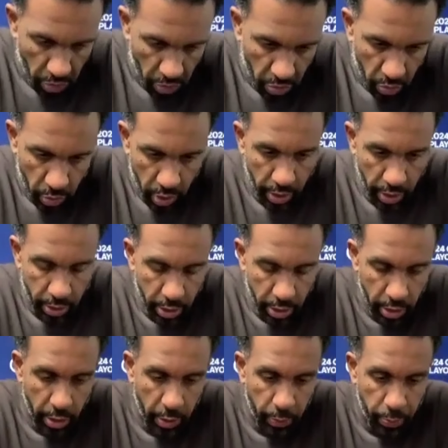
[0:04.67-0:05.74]
we had
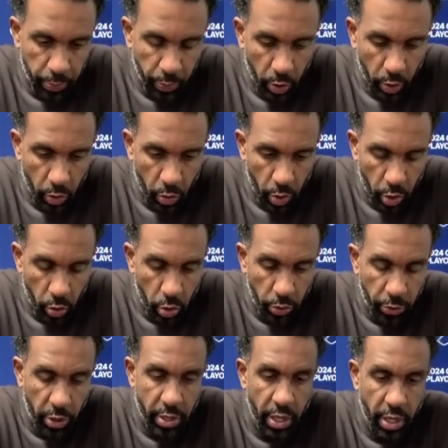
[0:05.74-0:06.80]
um, we had a good
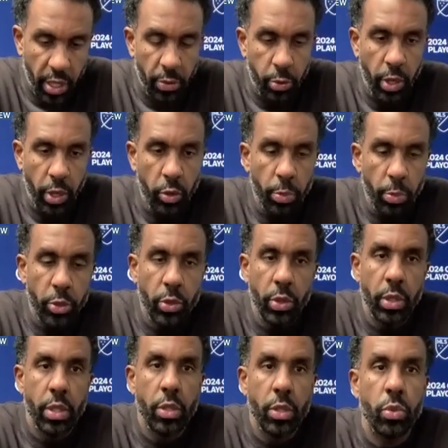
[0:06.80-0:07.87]
first half. We had
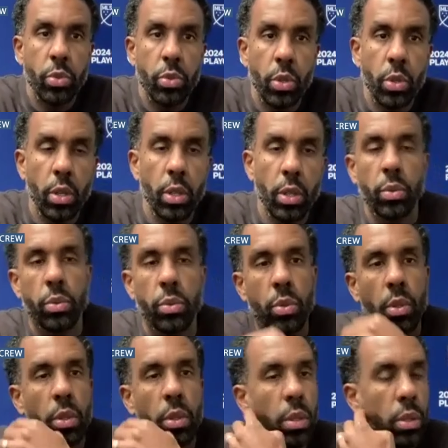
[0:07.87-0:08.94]
opportunities to score,
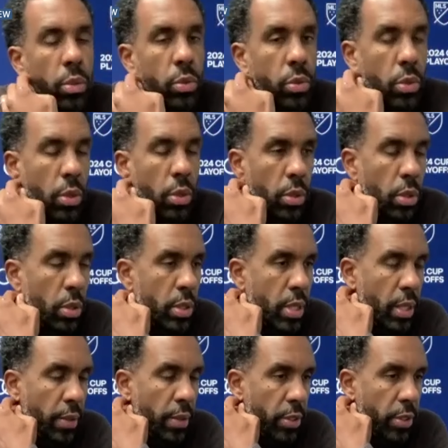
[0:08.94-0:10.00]
score, score goals,
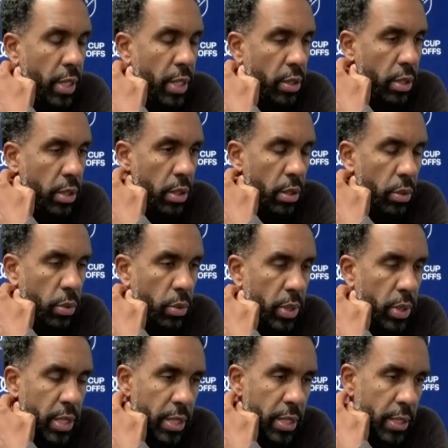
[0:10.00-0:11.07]
and after that uh, we
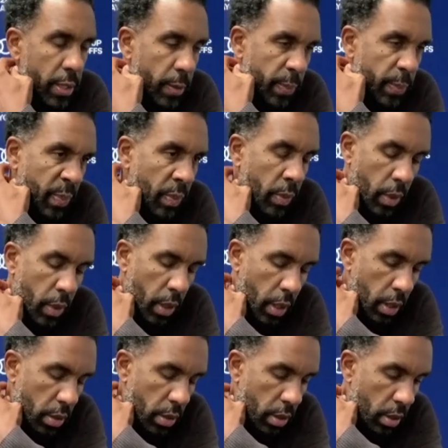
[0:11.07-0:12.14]
did it.
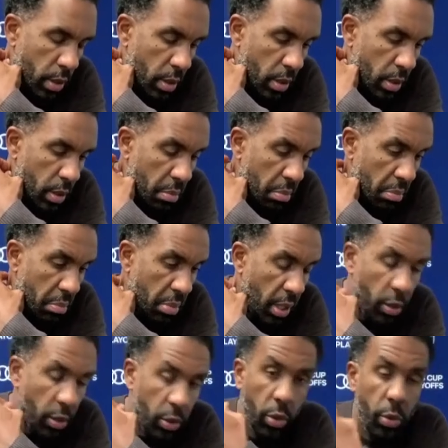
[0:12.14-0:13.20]
And uh, I
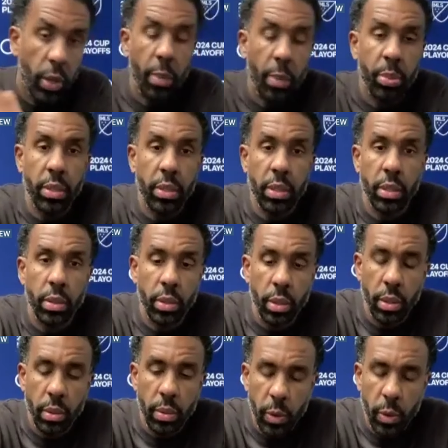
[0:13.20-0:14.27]
don't know what happened on
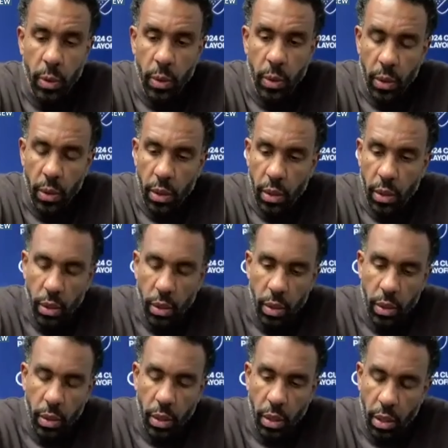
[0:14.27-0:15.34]
the
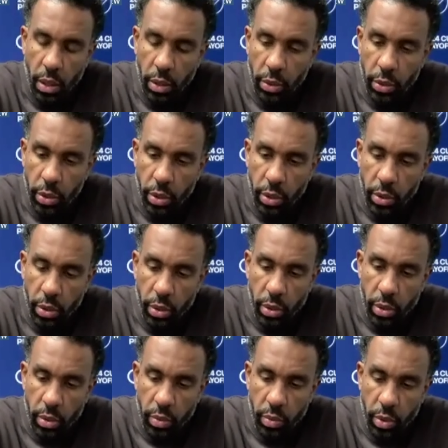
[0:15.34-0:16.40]
on the on
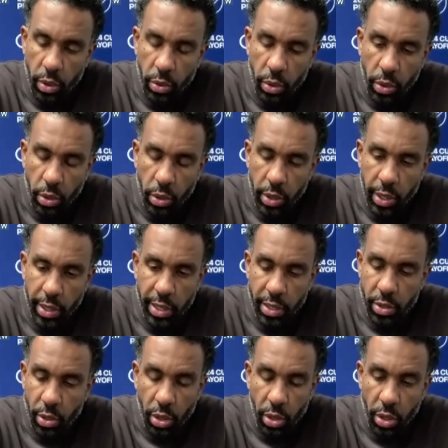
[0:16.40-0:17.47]
the on the goal that they
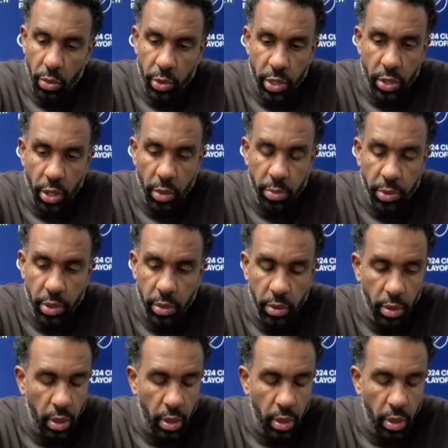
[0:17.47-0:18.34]
scored. We stopped uh,